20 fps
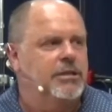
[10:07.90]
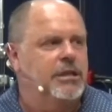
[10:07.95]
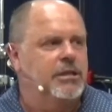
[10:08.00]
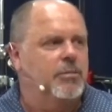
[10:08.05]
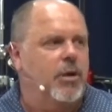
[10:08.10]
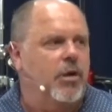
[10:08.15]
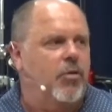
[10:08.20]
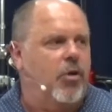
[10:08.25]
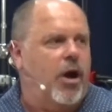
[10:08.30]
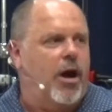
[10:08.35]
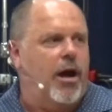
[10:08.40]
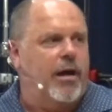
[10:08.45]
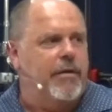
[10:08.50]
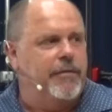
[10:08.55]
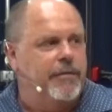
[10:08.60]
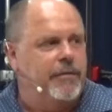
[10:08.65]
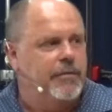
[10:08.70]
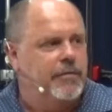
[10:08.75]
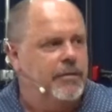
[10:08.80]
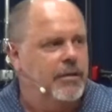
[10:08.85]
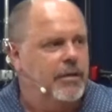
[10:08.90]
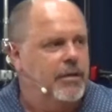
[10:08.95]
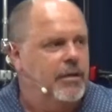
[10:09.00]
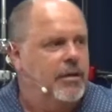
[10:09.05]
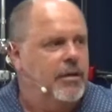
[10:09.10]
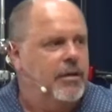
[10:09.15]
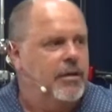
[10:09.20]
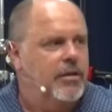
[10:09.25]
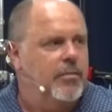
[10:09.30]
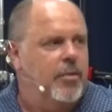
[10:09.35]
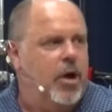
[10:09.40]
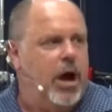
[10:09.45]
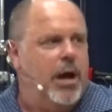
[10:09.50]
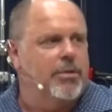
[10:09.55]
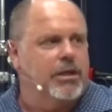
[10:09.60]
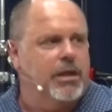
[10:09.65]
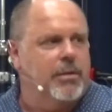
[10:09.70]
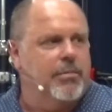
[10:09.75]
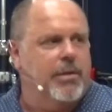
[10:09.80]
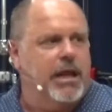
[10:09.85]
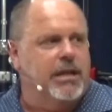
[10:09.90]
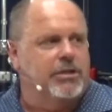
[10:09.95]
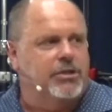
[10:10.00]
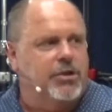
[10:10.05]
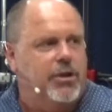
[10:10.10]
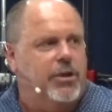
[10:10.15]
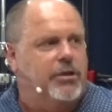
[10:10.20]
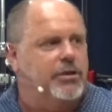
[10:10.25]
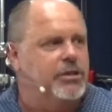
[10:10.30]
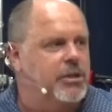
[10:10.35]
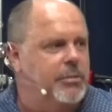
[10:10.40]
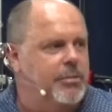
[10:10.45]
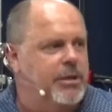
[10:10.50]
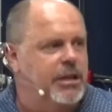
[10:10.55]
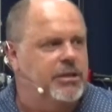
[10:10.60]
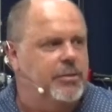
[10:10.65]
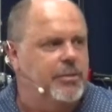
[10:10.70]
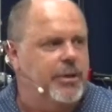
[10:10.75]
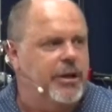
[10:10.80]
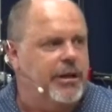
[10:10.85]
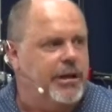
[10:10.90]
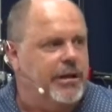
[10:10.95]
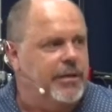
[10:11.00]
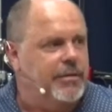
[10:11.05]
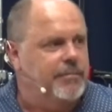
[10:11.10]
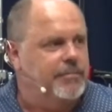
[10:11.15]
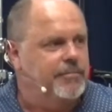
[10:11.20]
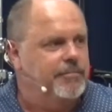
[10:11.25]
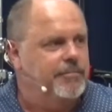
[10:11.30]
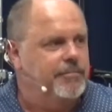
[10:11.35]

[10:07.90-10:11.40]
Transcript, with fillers: she's my wife. The Bible commands her to submit to me.